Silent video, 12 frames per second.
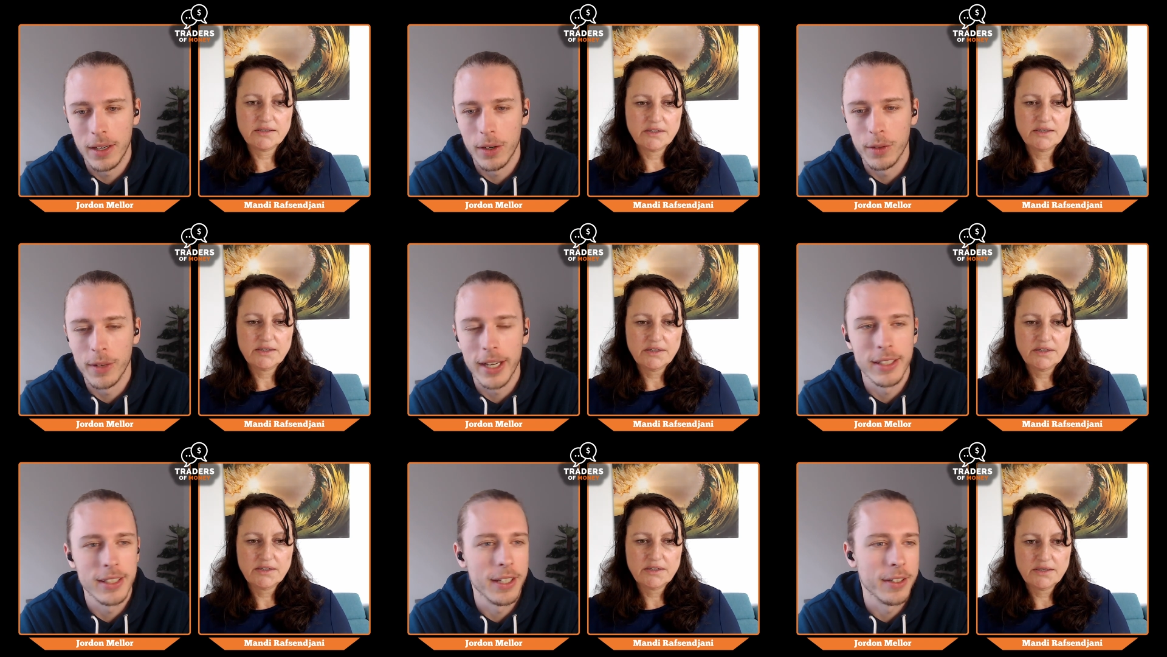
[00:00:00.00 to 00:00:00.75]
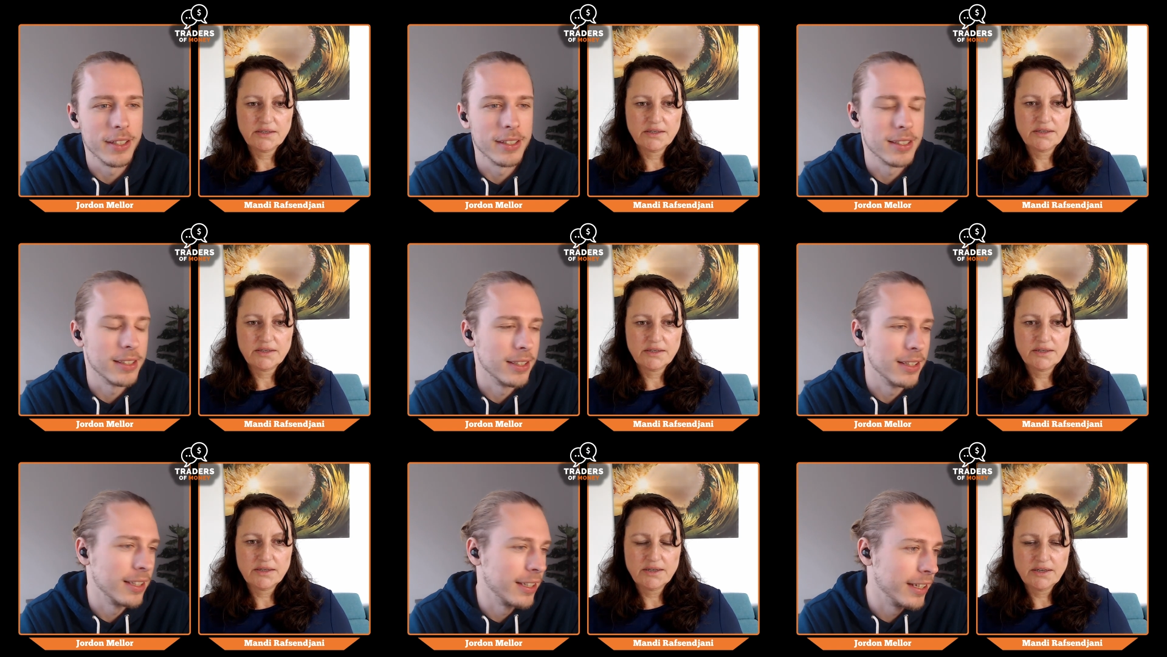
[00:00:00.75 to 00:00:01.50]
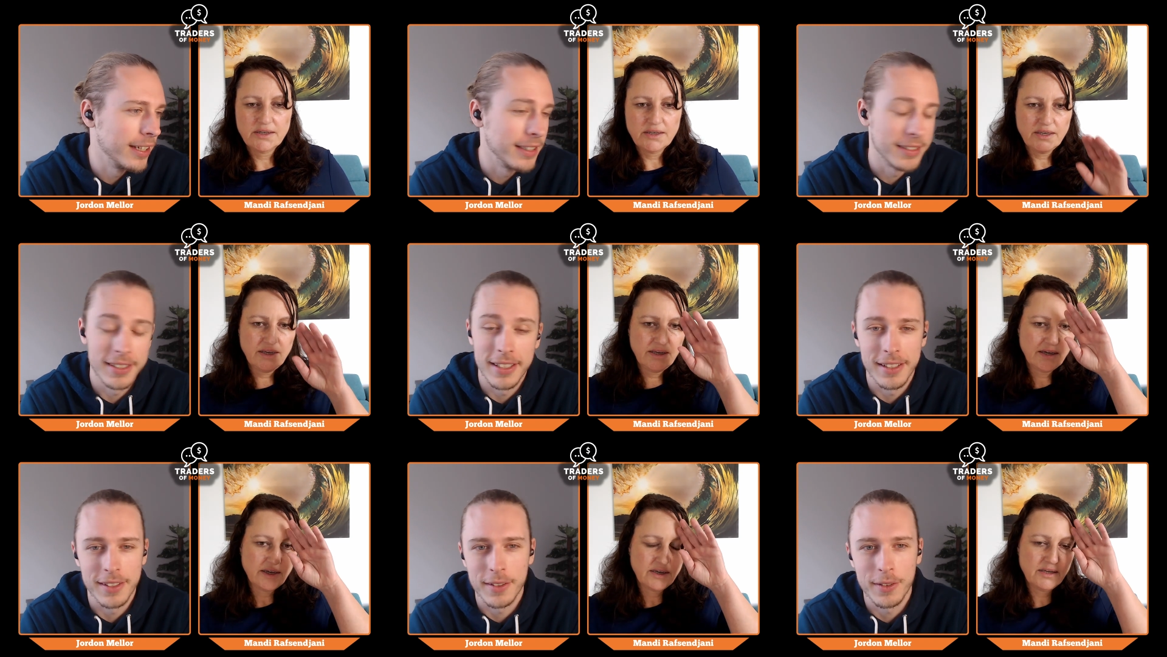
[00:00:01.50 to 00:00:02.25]
Speaker 1: yeah. in a whole range of areas and it
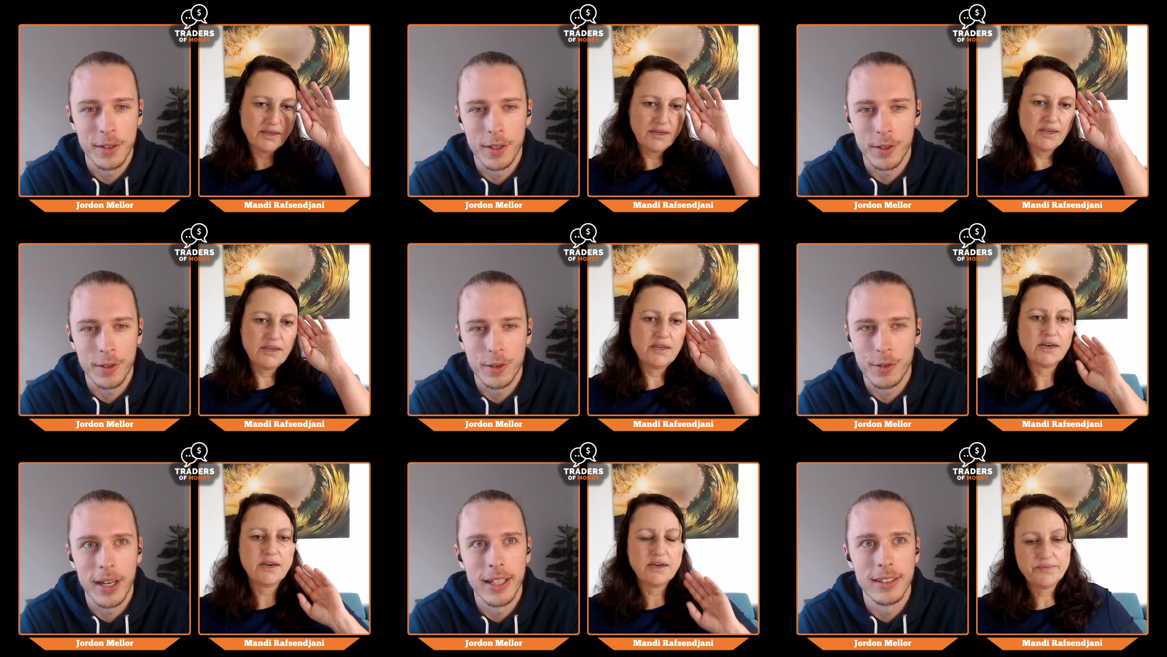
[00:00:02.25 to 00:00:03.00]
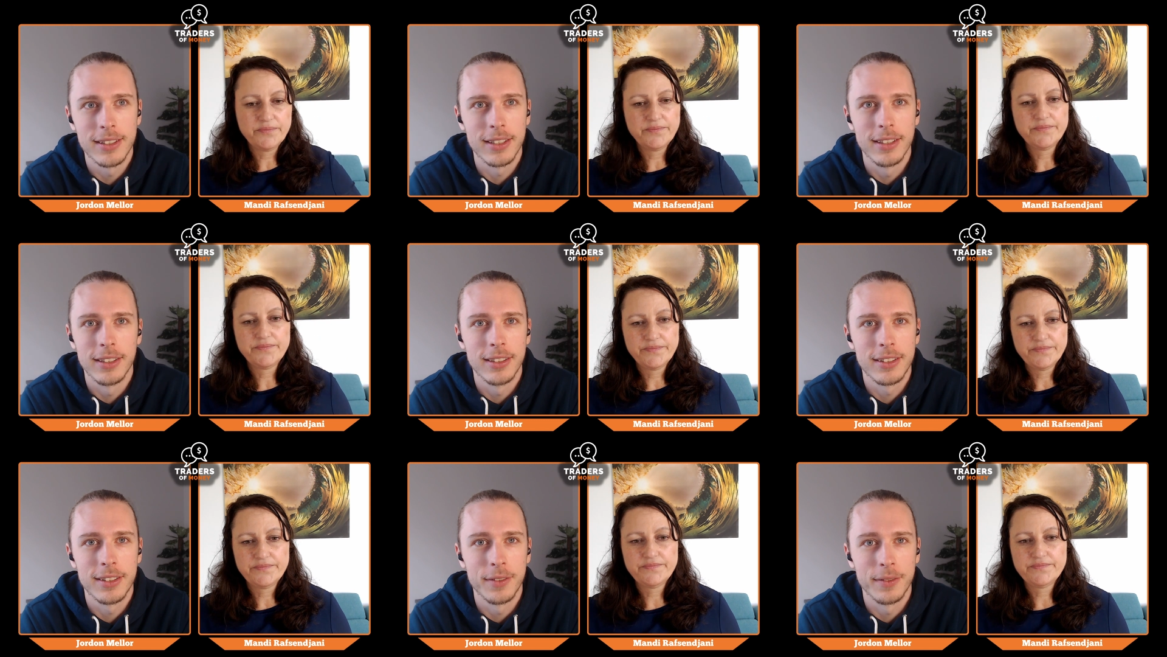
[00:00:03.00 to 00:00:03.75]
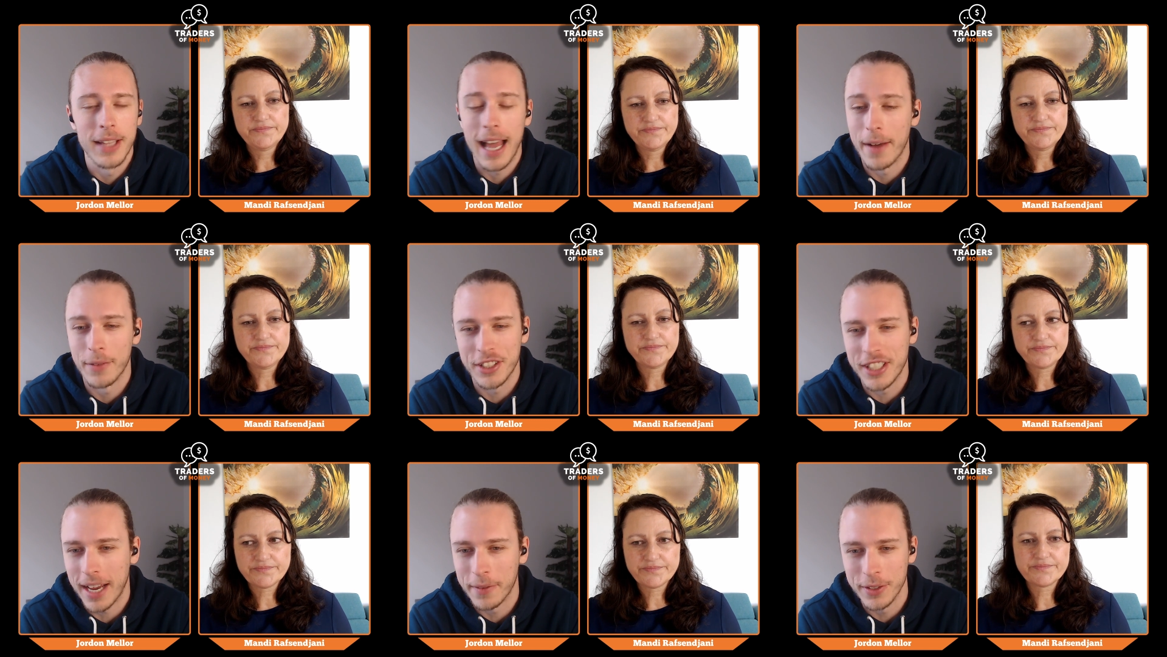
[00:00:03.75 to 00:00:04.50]
is it is yeah. great to to
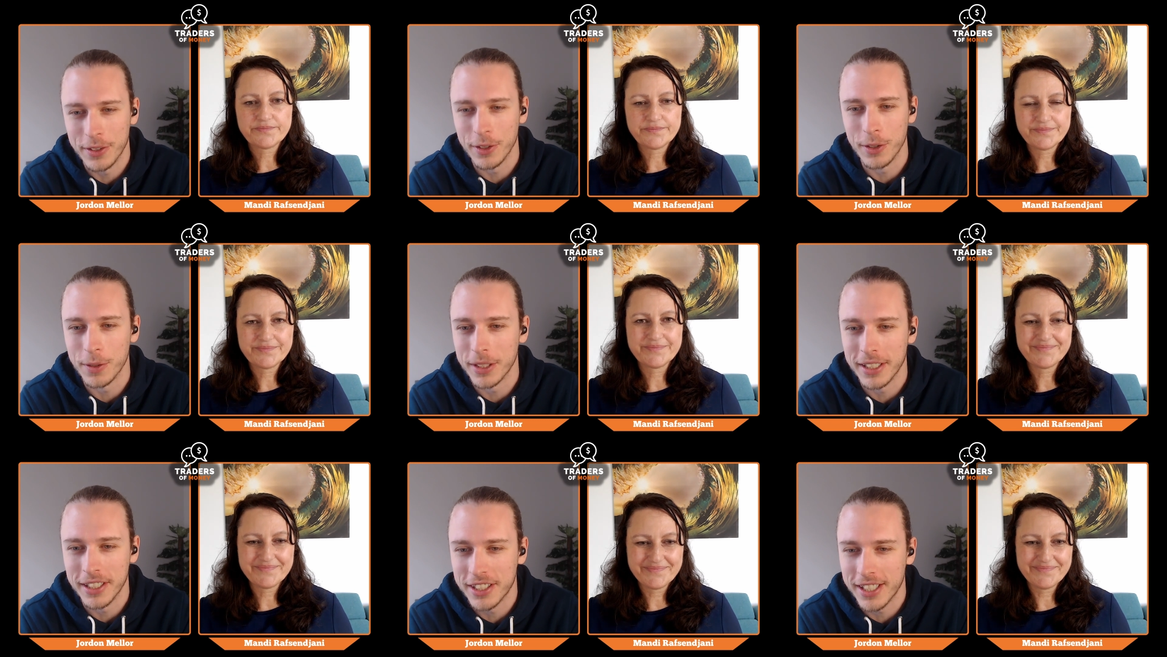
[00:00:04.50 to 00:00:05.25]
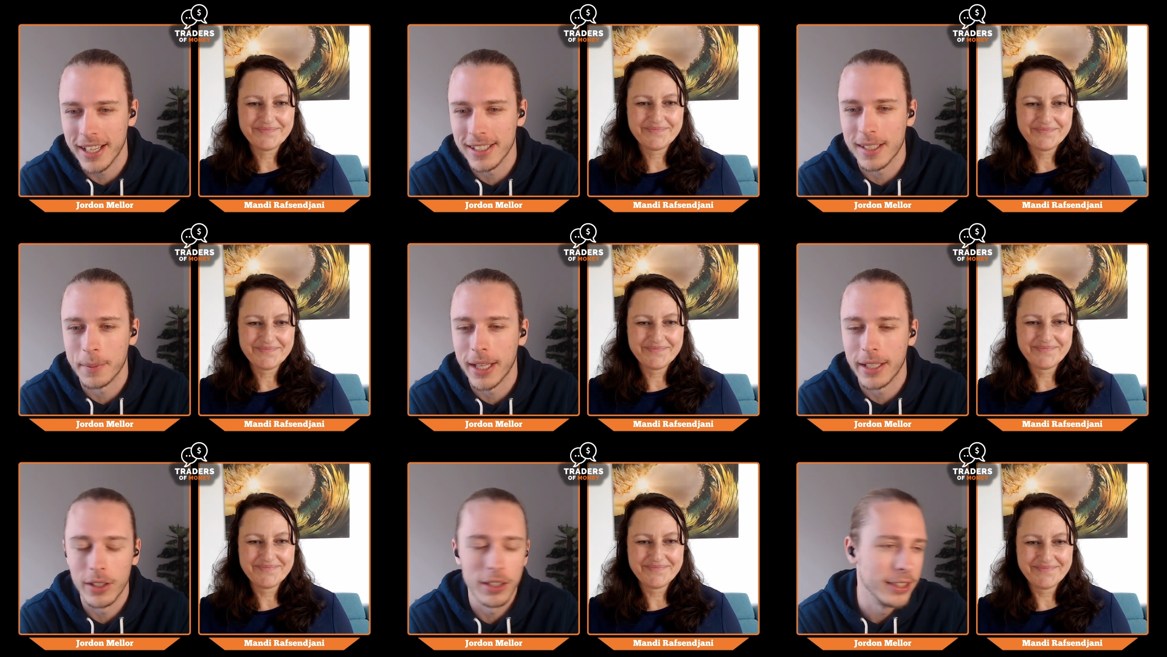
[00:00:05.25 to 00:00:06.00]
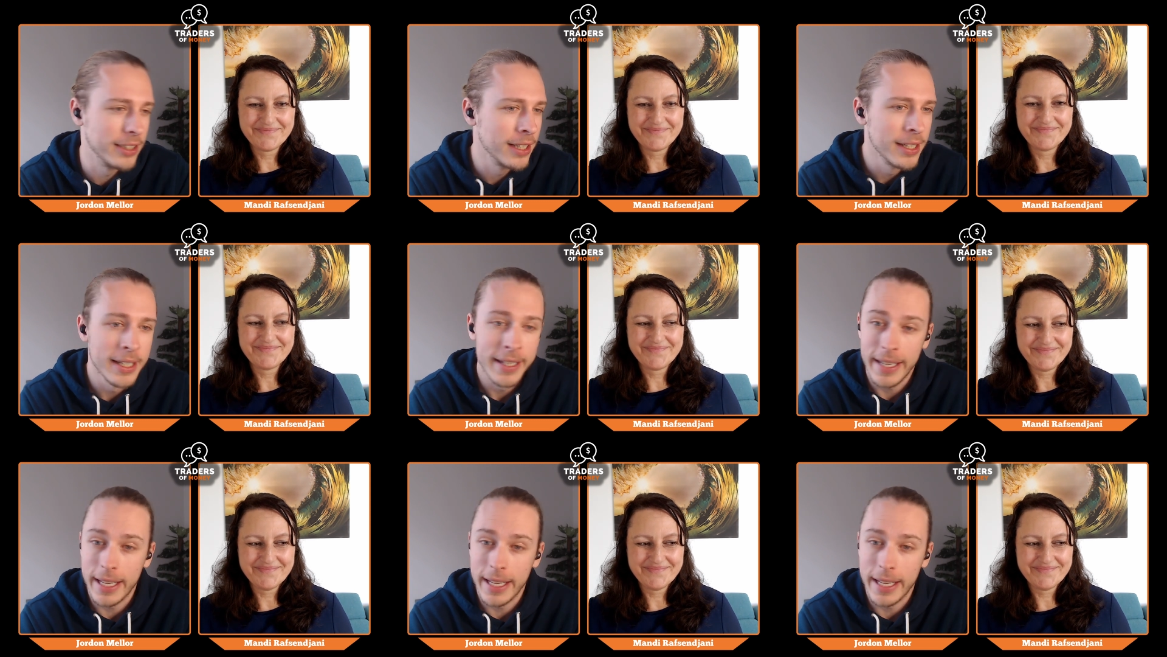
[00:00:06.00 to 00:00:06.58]
have a chat with you and, and share some of that knowledge